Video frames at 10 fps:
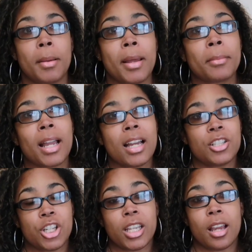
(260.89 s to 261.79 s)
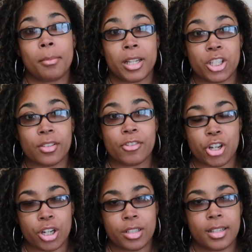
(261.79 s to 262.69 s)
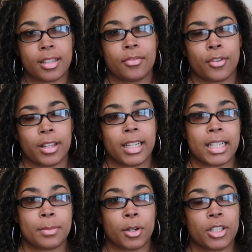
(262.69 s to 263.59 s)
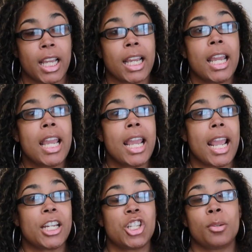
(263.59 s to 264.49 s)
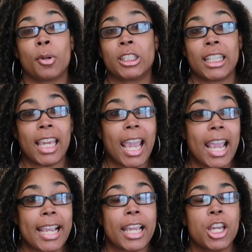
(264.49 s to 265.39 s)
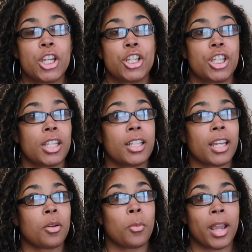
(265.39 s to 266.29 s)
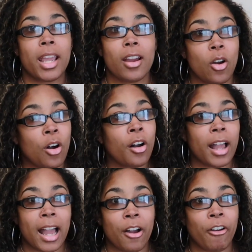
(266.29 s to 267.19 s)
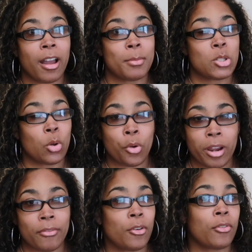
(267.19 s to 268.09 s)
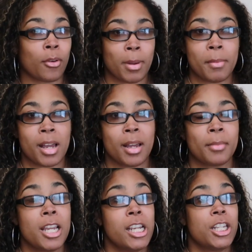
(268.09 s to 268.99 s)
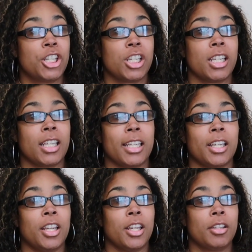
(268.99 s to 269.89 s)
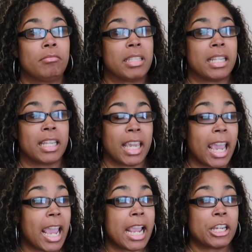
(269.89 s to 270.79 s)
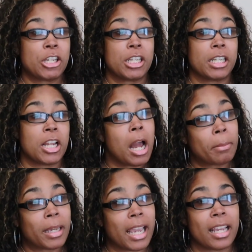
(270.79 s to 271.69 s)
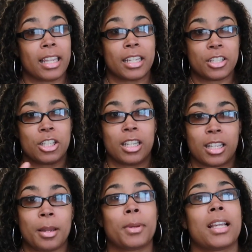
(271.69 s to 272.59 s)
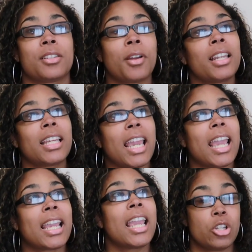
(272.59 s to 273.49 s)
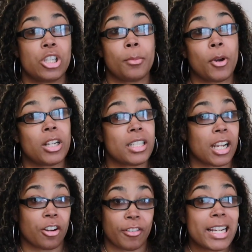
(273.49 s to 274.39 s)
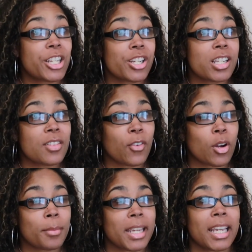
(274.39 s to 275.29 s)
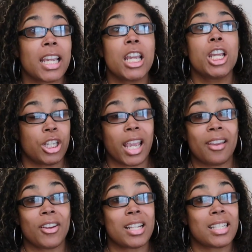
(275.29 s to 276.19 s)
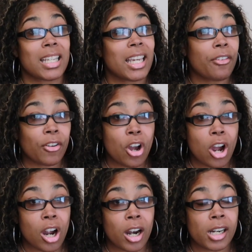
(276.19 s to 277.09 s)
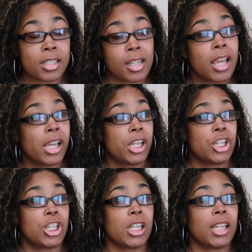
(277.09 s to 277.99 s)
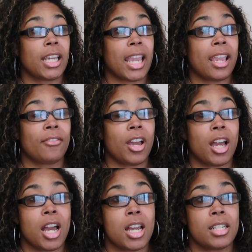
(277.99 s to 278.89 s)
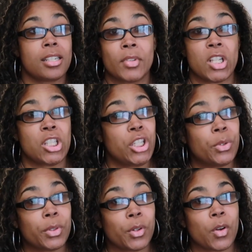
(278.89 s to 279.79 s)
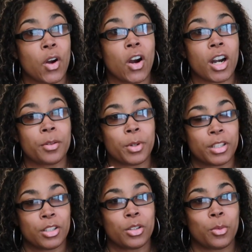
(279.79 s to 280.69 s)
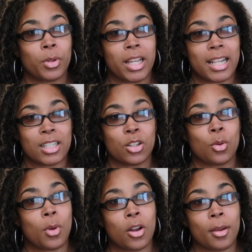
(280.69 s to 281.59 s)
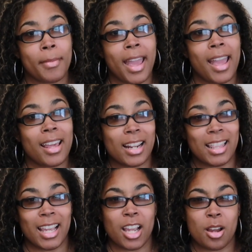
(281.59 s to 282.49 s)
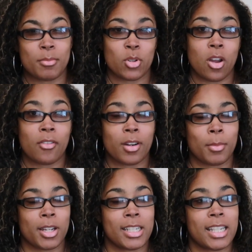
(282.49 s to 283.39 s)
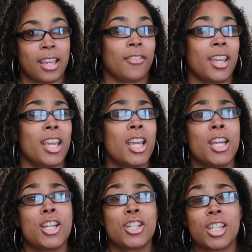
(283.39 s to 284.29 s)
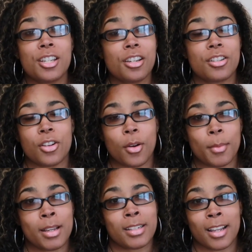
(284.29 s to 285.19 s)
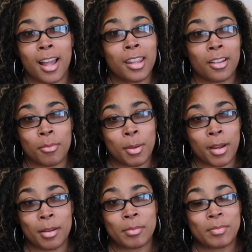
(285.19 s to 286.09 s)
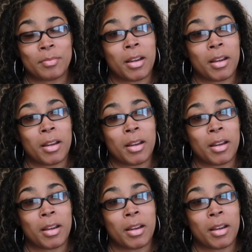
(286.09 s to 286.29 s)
My mom got G a bunch of shirts for like his birthday, and she bought the cake. She like went all out. I'm so grateful for my mom. She did the cake, she did cupcake, like she did the cupcakes around the cake. She bought decorations for me. She gave us gift cards. She gave us this cute little card where it has a little welcome mat, and I think it comes off, and I'm gonna save it. She's so amazing. I love my mom.